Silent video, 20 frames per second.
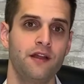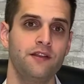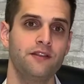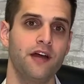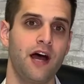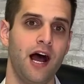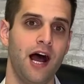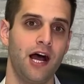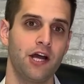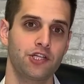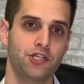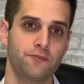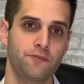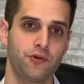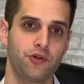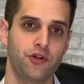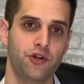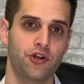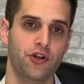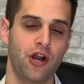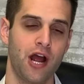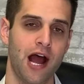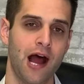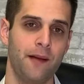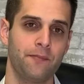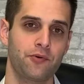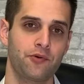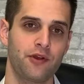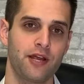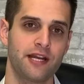the Entrepreneur
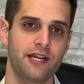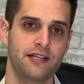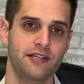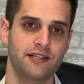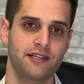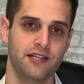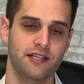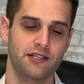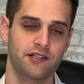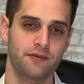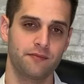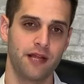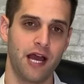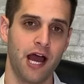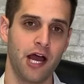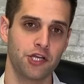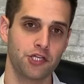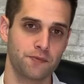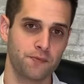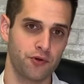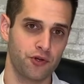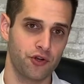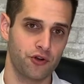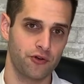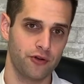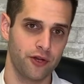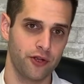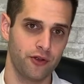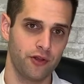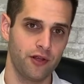Operating System, the
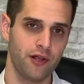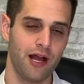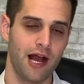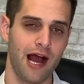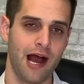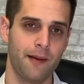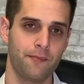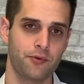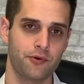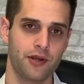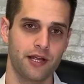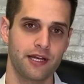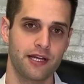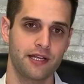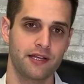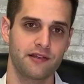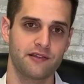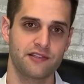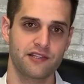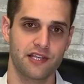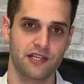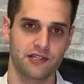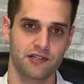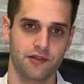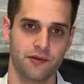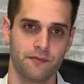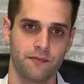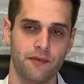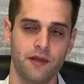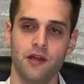Entrepreneurial Operating
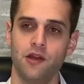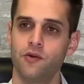System.